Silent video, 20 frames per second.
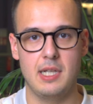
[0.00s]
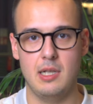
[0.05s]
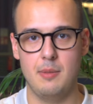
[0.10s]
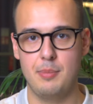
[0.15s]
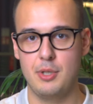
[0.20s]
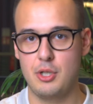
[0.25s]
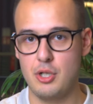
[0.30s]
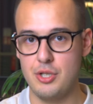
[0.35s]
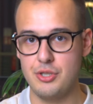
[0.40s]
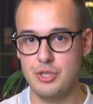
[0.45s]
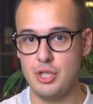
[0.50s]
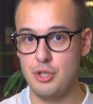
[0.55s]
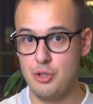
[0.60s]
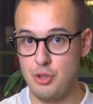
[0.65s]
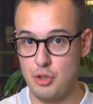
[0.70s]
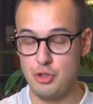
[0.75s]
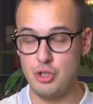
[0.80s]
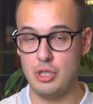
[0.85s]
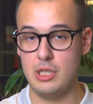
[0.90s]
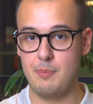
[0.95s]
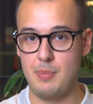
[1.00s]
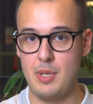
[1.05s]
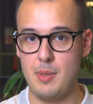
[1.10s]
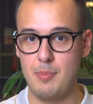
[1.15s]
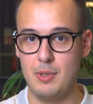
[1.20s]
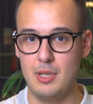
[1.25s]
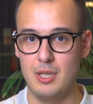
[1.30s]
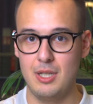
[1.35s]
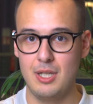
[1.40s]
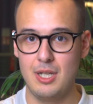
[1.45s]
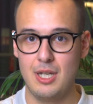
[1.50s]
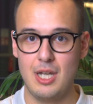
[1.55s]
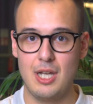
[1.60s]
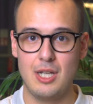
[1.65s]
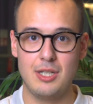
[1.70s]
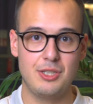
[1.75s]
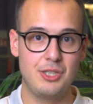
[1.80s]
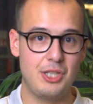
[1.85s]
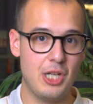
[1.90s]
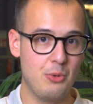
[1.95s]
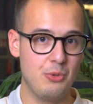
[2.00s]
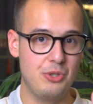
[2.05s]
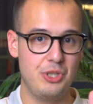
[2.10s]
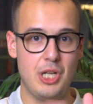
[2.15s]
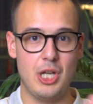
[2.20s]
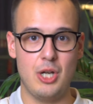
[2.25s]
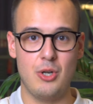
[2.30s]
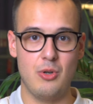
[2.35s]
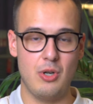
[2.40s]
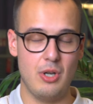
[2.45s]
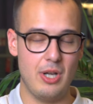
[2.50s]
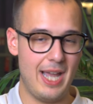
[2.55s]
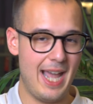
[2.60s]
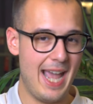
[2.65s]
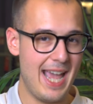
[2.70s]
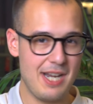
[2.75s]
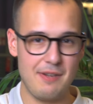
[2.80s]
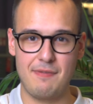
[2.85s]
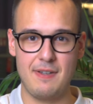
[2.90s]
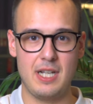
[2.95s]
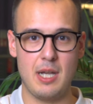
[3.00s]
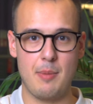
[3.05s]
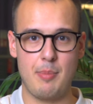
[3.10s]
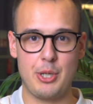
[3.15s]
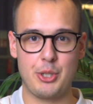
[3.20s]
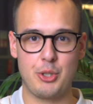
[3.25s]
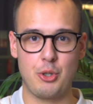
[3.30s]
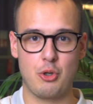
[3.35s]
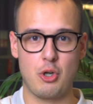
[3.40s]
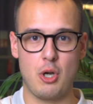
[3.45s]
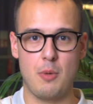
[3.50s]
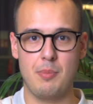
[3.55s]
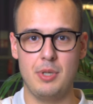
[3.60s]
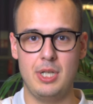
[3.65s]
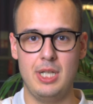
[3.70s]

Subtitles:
Because usually people don't know anything about your company,